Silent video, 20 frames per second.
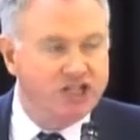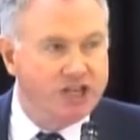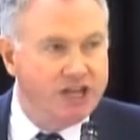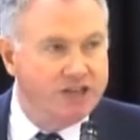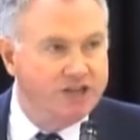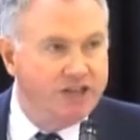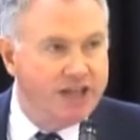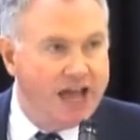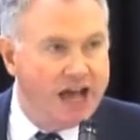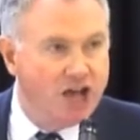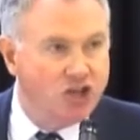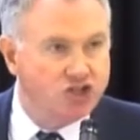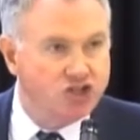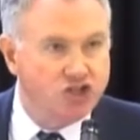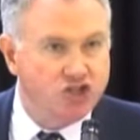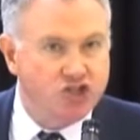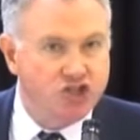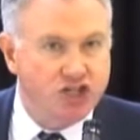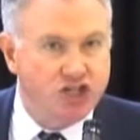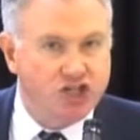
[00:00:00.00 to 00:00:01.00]

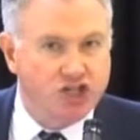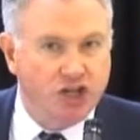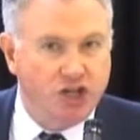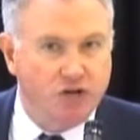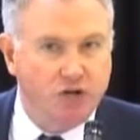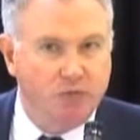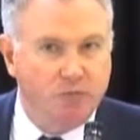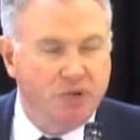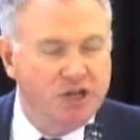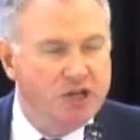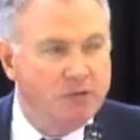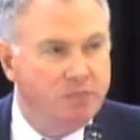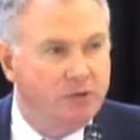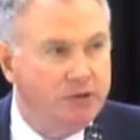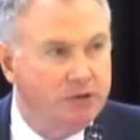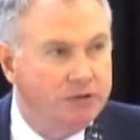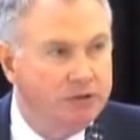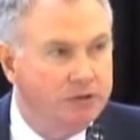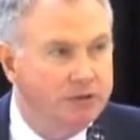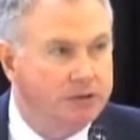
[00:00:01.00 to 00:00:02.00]
10,600
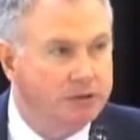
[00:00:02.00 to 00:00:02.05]
people.